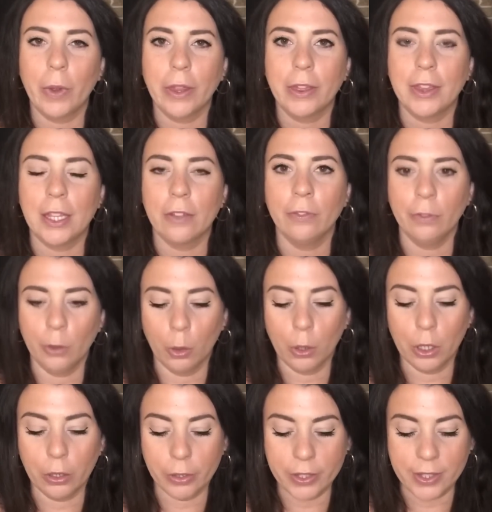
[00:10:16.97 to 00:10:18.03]
with the
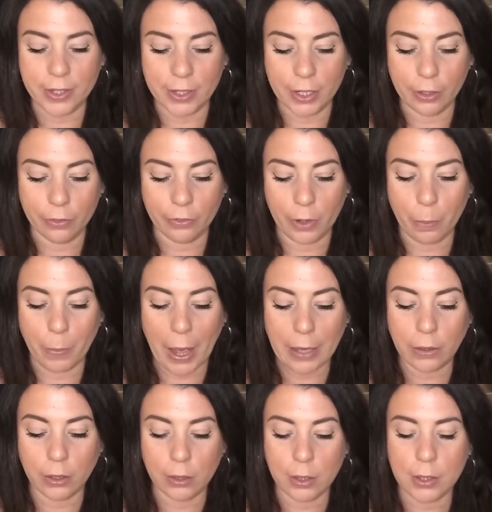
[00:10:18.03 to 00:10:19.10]
florals still from
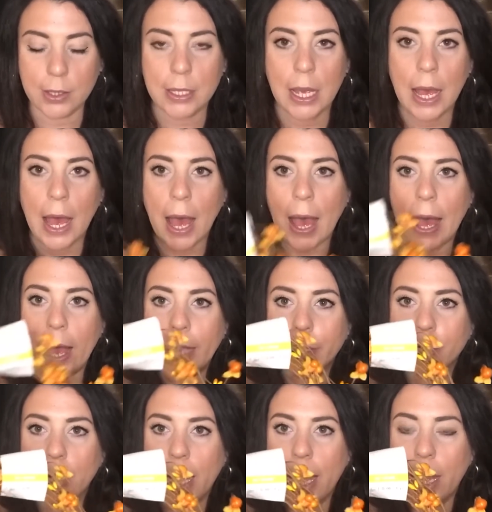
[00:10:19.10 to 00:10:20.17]
Michaels, I
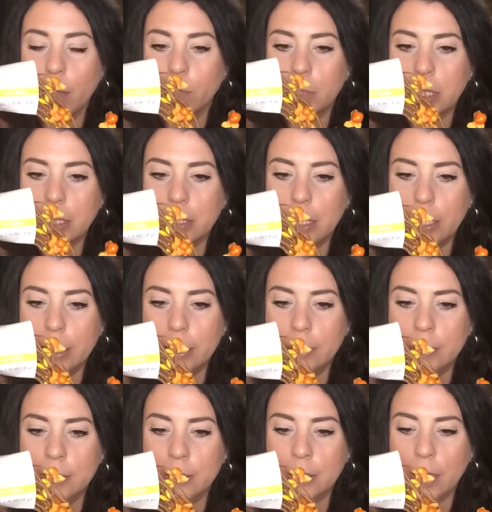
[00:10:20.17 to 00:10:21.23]
grabbed
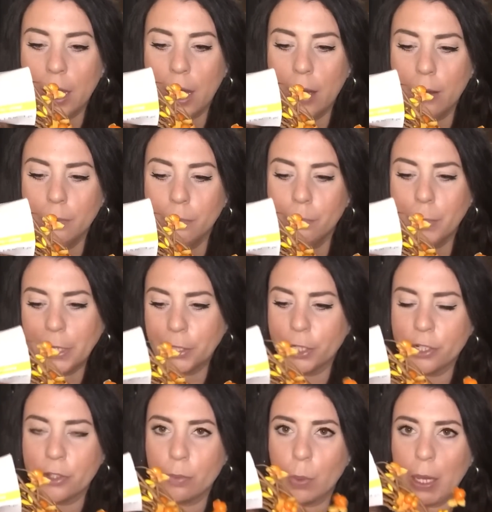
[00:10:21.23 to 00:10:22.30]
this
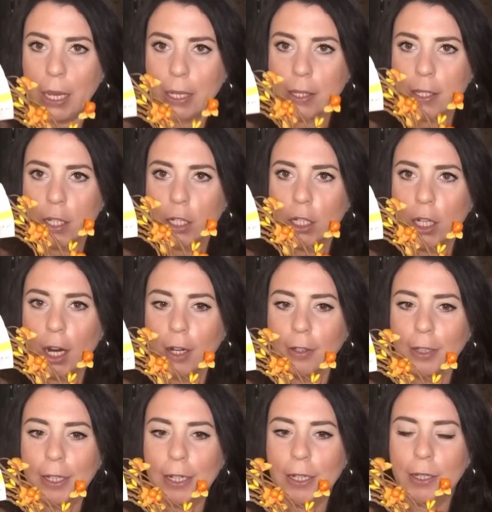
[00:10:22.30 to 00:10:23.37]
Bittersweet
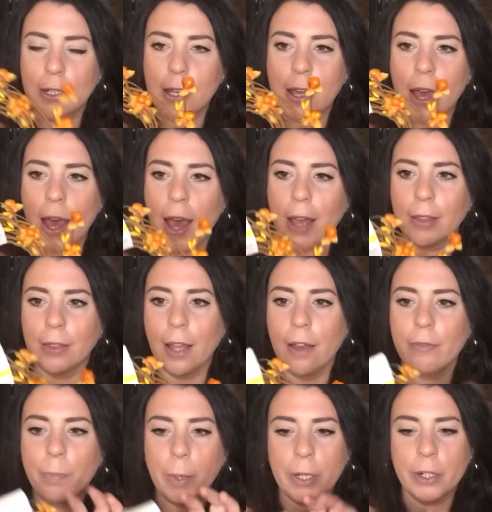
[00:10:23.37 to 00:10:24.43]
Garland. I
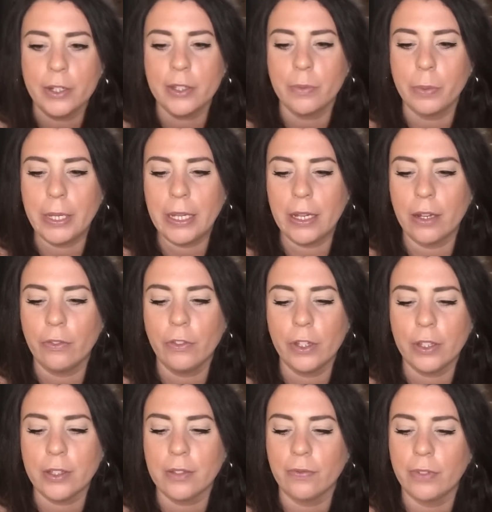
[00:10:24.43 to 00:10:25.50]
love Bittersweet. It
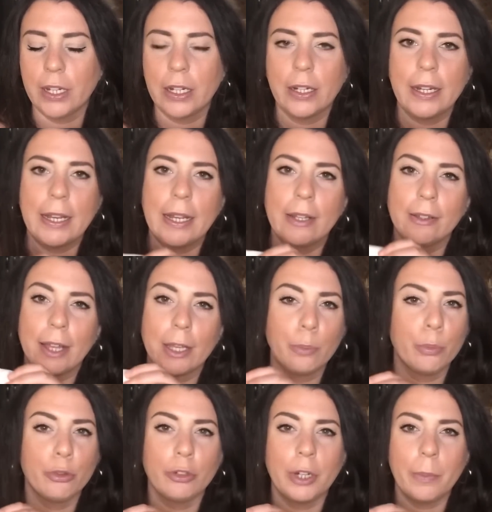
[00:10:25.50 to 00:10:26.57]
feels very like
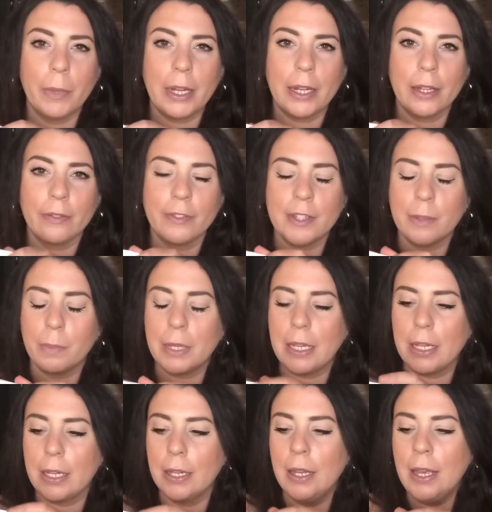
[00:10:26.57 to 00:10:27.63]
primitive to
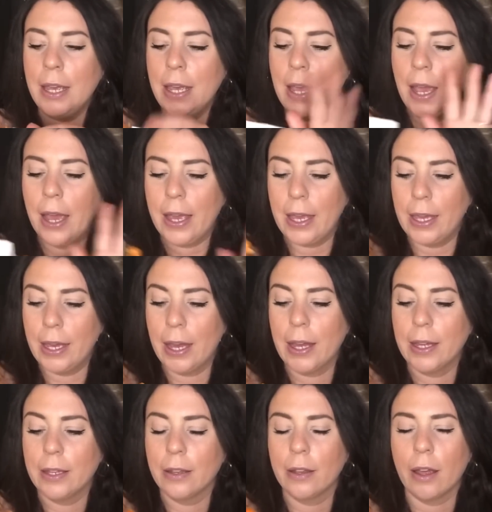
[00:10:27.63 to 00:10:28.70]
me,
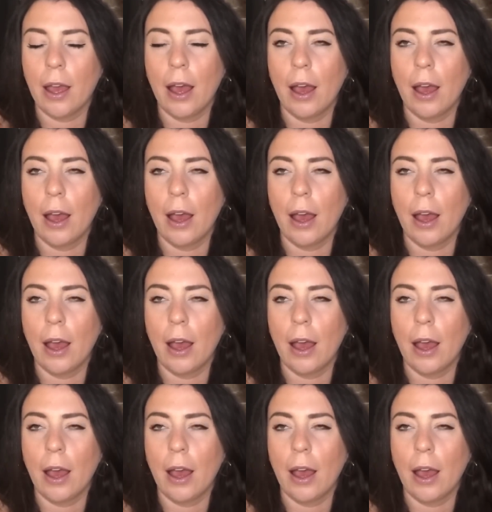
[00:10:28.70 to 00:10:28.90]
and